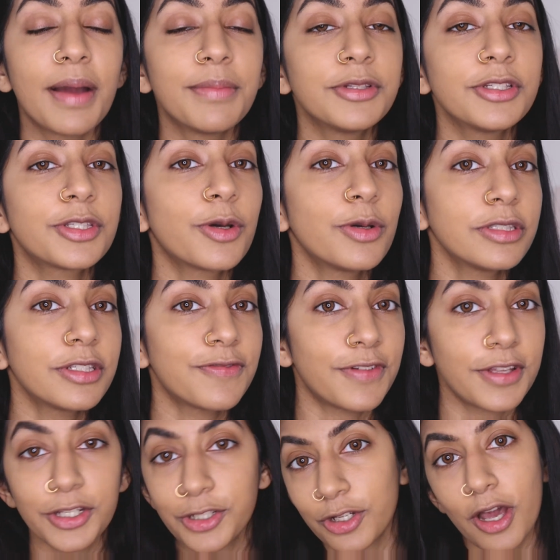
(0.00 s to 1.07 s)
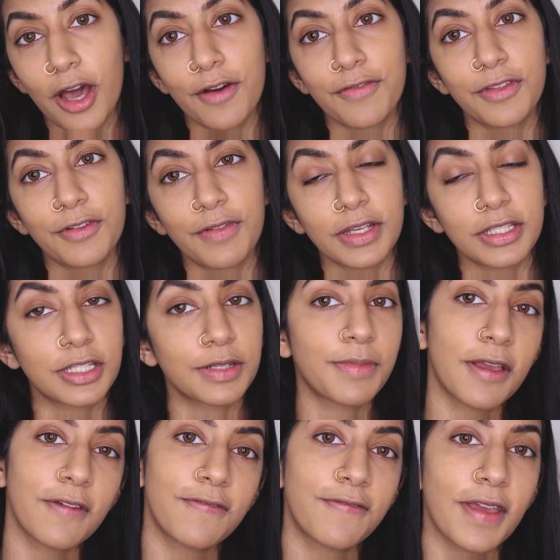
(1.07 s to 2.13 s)
I'm just going to finish off the rest of
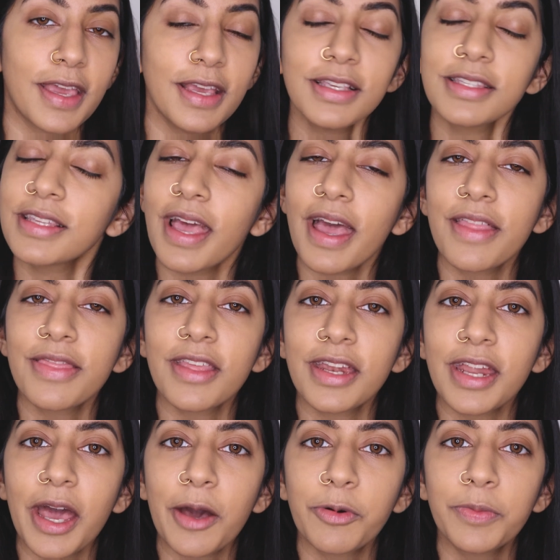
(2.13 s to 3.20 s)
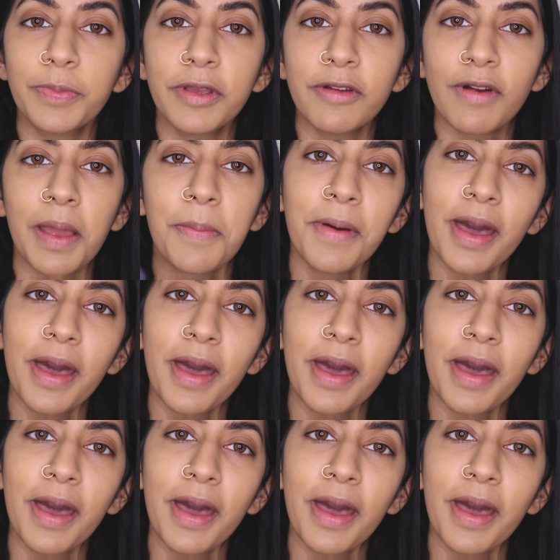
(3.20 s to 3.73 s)
my face and then I will be right